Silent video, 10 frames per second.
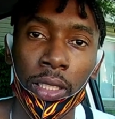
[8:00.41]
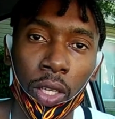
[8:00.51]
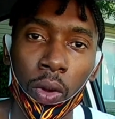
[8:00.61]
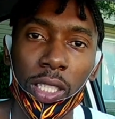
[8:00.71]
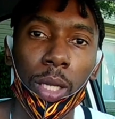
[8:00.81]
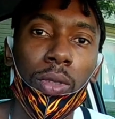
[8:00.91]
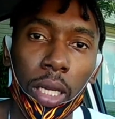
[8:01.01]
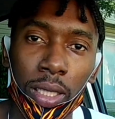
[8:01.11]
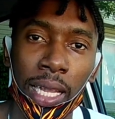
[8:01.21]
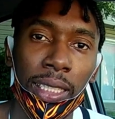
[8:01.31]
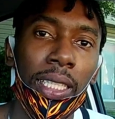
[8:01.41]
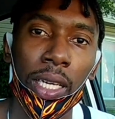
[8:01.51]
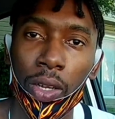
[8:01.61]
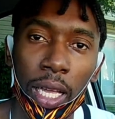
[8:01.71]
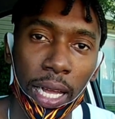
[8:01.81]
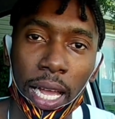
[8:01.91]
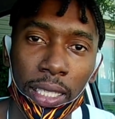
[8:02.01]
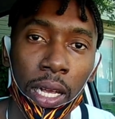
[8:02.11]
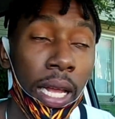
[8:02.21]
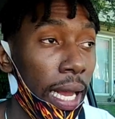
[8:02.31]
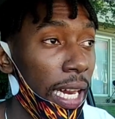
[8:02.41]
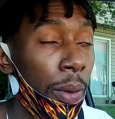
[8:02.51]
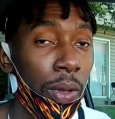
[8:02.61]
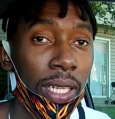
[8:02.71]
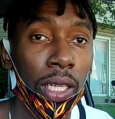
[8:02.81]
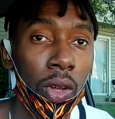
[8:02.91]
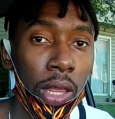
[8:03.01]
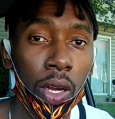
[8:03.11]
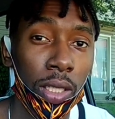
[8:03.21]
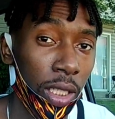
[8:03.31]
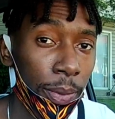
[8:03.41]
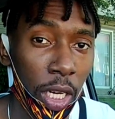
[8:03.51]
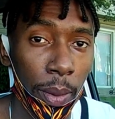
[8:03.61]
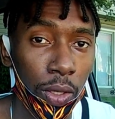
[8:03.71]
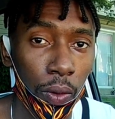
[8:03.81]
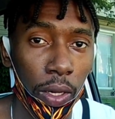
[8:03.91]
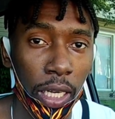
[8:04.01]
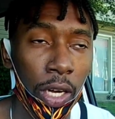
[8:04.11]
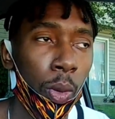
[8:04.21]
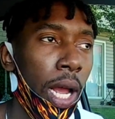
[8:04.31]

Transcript: So go and subscribe to that channel. Okay, guys? And help us get to 1,000 subscribers over there.